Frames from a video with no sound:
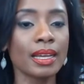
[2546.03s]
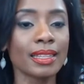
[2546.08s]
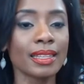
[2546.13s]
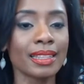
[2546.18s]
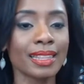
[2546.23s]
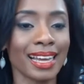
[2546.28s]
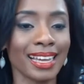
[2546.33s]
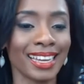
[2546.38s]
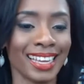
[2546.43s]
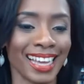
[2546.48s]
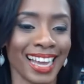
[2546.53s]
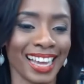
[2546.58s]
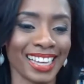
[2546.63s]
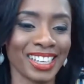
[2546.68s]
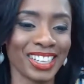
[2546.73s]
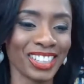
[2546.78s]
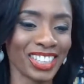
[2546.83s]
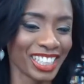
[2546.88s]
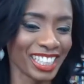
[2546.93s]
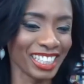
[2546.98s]
That I
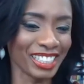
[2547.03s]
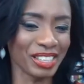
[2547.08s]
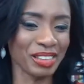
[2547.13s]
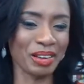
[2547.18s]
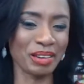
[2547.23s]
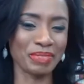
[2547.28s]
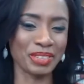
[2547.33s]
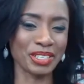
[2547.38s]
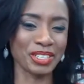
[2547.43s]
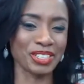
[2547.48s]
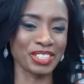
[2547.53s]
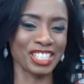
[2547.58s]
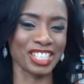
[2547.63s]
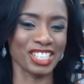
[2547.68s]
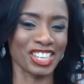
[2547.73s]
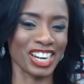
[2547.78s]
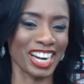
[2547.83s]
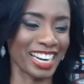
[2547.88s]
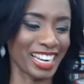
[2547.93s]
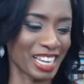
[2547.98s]
know my
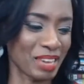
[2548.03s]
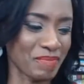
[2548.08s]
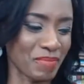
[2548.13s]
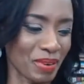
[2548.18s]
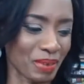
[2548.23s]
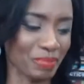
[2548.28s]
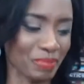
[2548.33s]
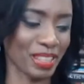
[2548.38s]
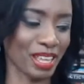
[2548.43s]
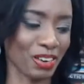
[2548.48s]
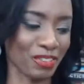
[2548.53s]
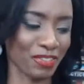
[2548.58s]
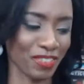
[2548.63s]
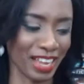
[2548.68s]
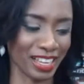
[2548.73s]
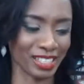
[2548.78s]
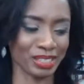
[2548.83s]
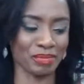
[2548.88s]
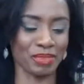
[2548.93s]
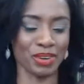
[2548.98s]
producer's trying to keep up with how
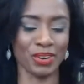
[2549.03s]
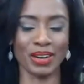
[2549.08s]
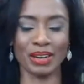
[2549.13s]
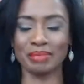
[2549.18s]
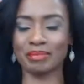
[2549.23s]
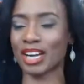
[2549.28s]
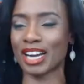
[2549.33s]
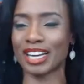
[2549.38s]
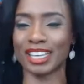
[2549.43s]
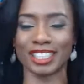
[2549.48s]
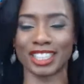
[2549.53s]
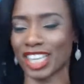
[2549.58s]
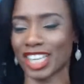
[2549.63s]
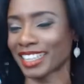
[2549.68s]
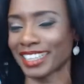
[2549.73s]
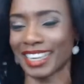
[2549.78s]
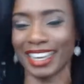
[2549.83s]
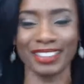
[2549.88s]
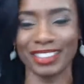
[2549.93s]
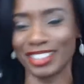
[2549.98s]
fast I'm going. I'm trying to
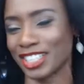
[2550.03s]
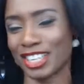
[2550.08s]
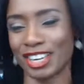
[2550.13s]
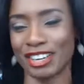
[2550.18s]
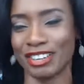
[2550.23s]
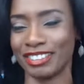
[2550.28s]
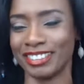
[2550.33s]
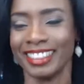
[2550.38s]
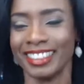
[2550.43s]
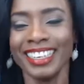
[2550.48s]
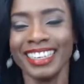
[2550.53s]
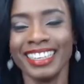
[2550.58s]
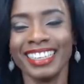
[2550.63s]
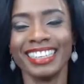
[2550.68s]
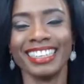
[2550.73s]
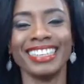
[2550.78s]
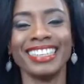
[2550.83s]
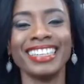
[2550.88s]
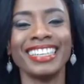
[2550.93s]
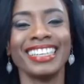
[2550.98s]
shut down the show.
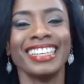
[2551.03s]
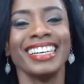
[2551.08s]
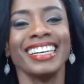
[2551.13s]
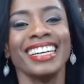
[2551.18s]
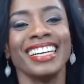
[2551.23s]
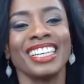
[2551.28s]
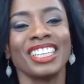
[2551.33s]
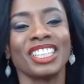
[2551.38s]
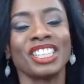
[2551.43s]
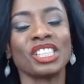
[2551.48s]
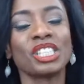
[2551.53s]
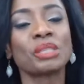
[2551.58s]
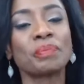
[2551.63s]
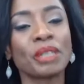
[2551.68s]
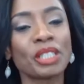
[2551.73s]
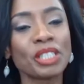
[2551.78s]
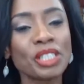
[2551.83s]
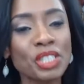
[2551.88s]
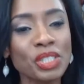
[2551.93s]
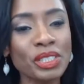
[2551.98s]
Your
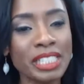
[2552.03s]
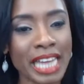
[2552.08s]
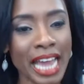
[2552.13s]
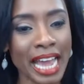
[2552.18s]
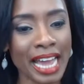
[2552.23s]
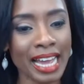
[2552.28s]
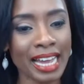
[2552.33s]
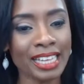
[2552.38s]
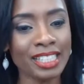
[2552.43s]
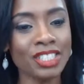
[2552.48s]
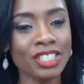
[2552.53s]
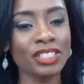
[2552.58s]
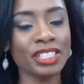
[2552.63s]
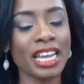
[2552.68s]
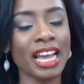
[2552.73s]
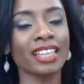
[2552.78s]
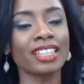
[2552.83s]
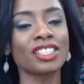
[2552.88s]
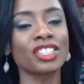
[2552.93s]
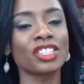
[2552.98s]
spiritual tags, your
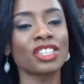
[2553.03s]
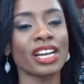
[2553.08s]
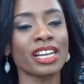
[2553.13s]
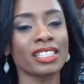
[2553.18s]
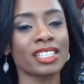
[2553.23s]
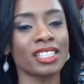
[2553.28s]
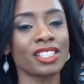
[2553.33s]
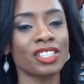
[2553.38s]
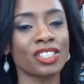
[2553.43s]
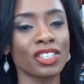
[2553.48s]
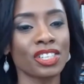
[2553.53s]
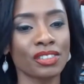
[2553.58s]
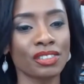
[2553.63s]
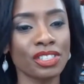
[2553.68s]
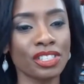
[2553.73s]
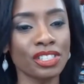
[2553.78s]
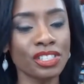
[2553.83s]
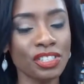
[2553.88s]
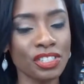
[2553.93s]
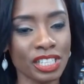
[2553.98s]
talents, your assets, your
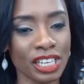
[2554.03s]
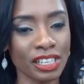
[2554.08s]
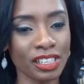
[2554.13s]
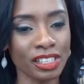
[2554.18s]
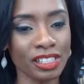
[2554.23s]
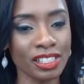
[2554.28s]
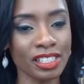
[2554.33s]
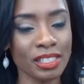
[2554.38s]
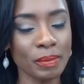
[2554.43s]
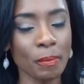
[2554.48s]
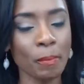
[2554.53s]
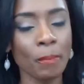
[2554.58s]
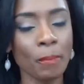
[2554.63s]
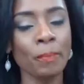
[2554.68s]
gifts, and your skills.